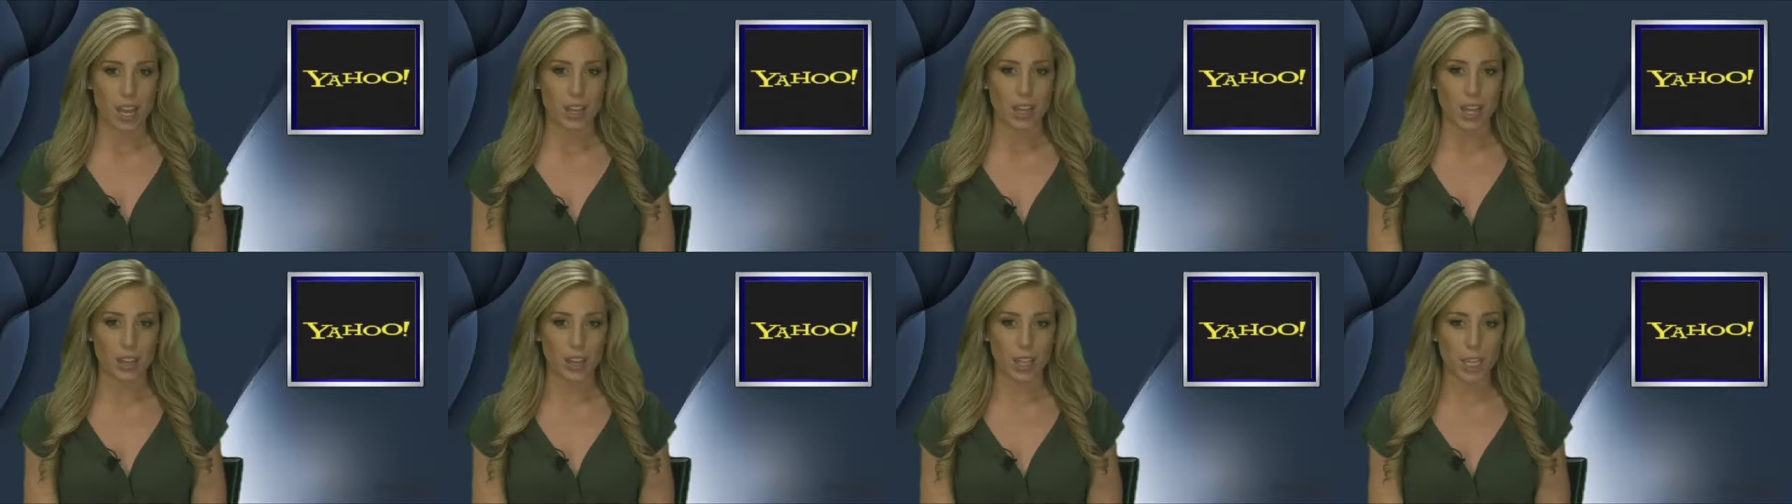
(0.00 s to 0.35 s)

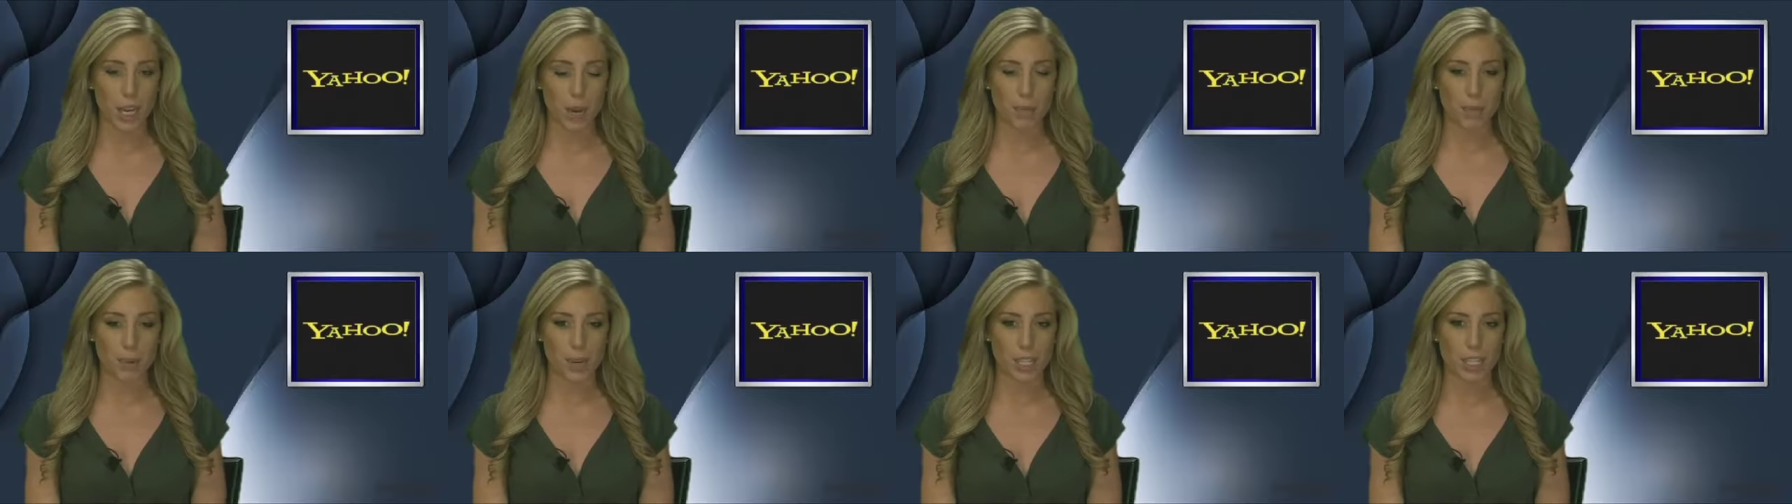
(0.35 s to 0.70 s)
that the
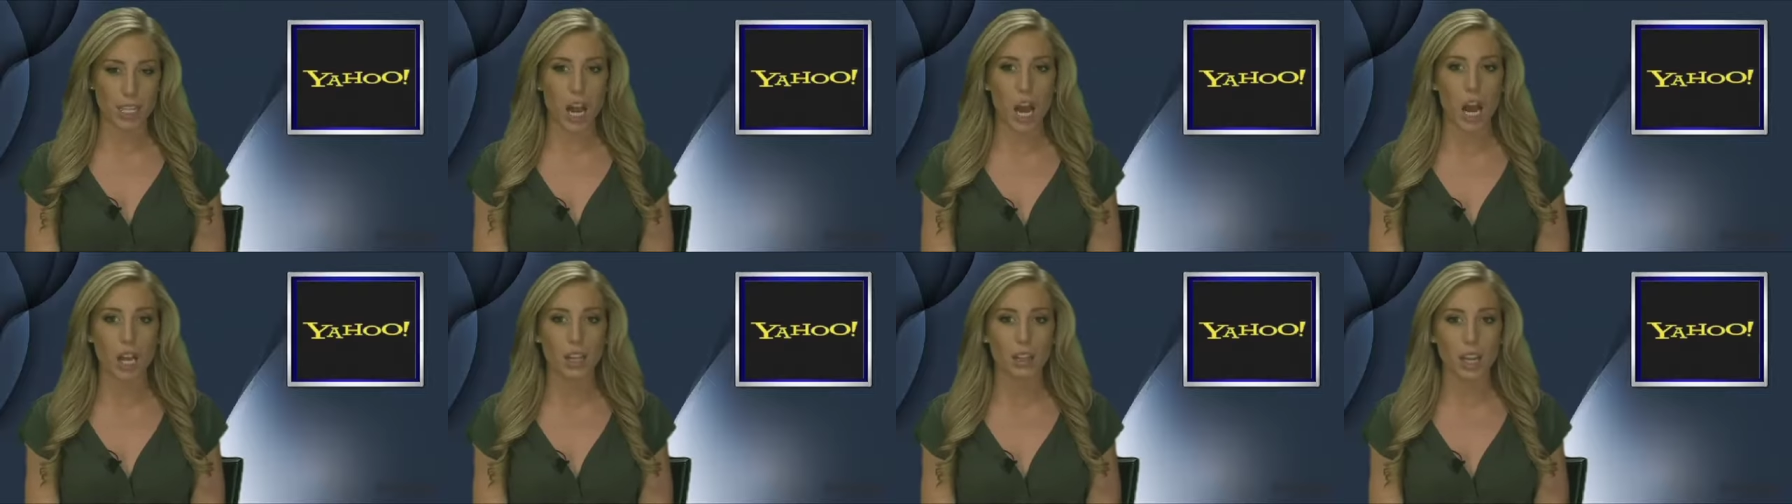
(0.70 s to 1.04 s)
company's
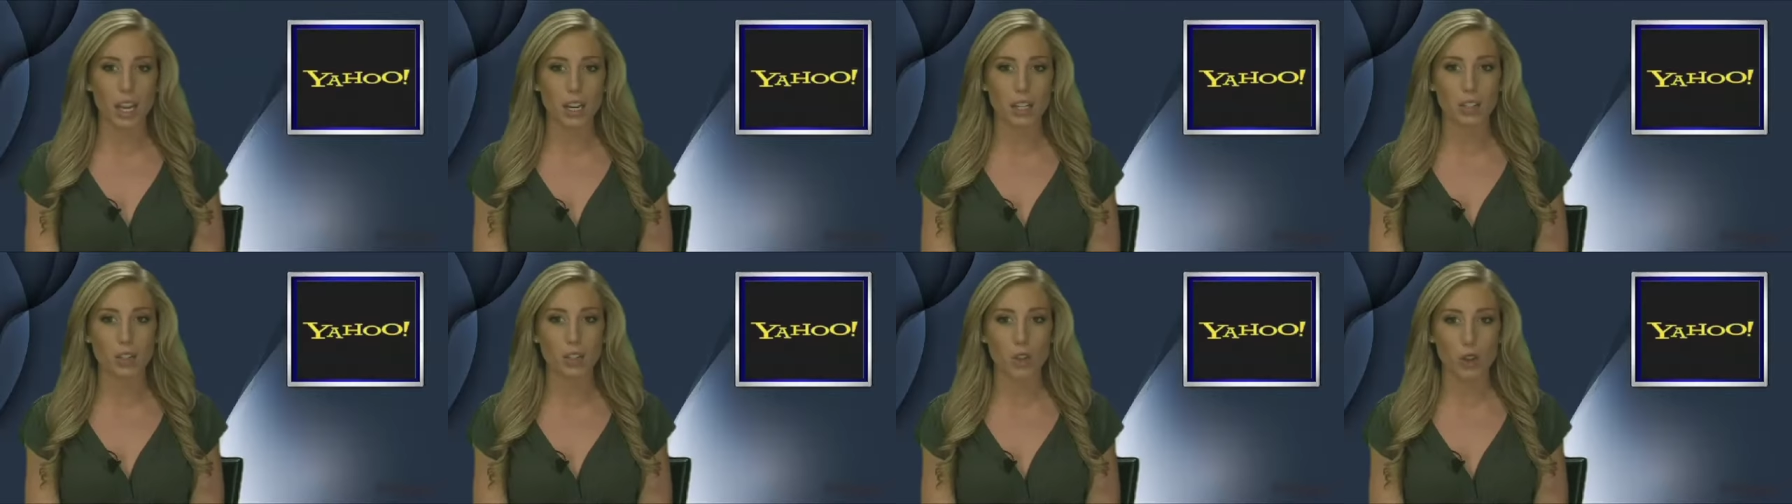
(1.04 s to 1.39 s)

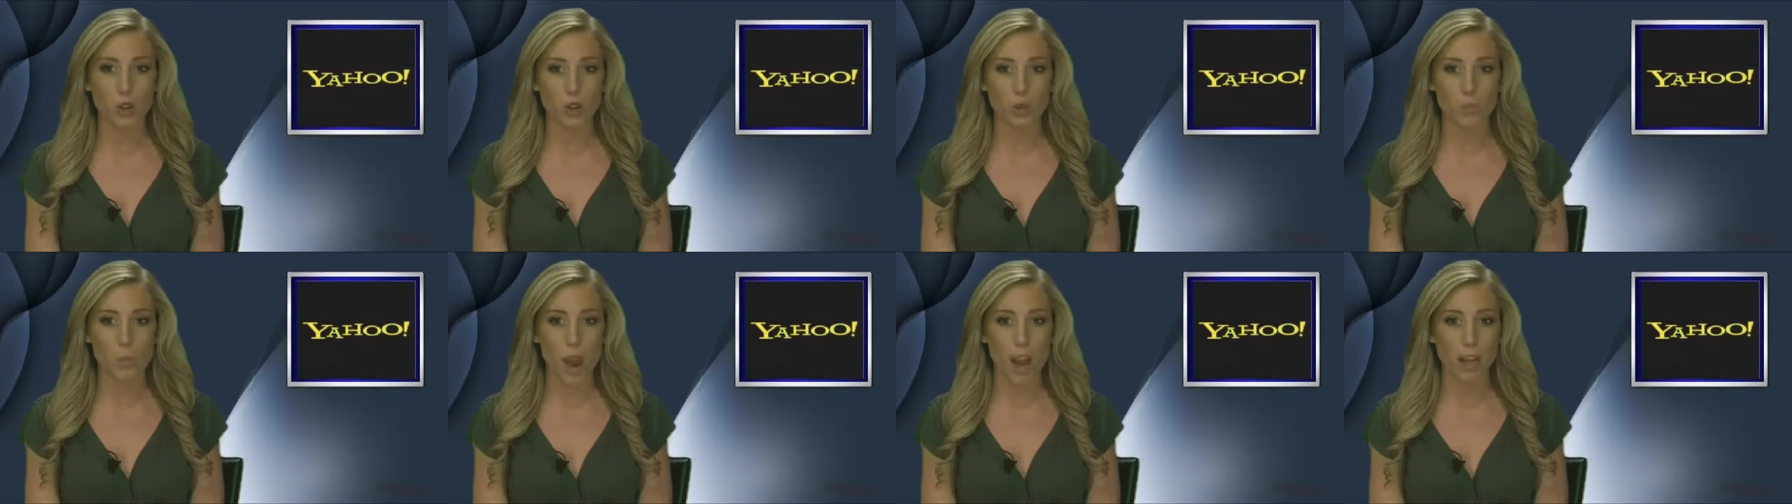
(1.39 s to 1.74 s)
online
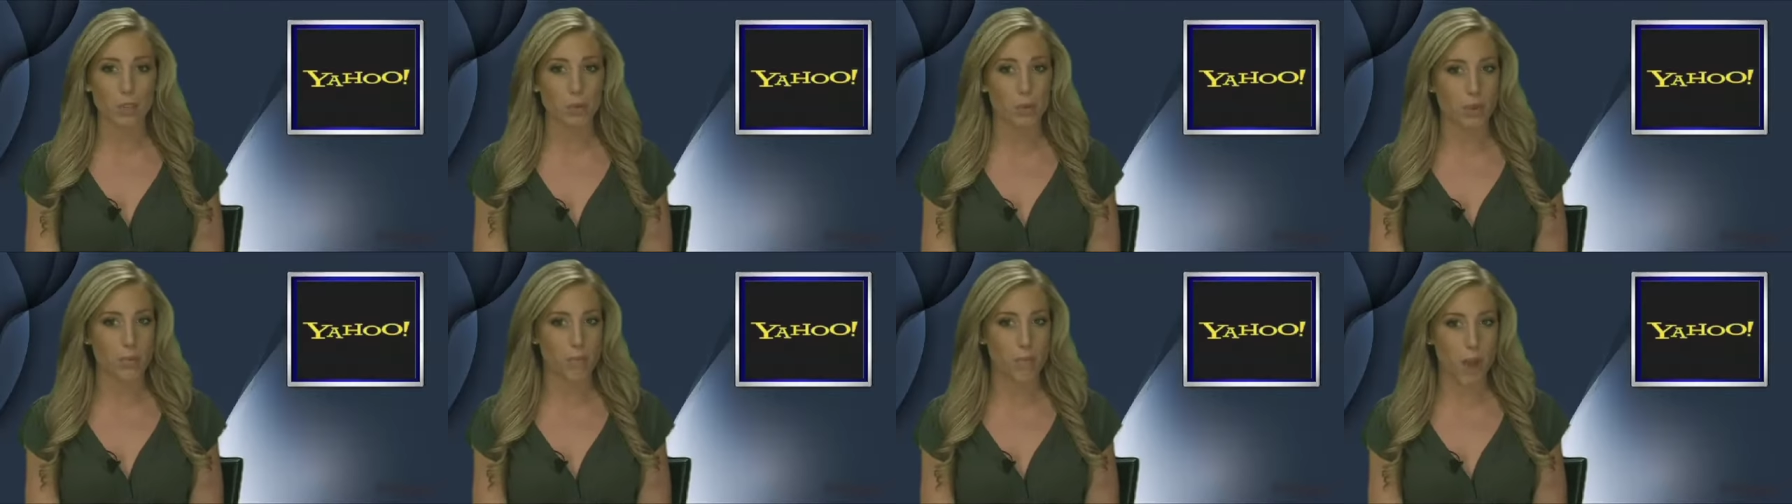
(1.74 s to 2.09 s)
search pact with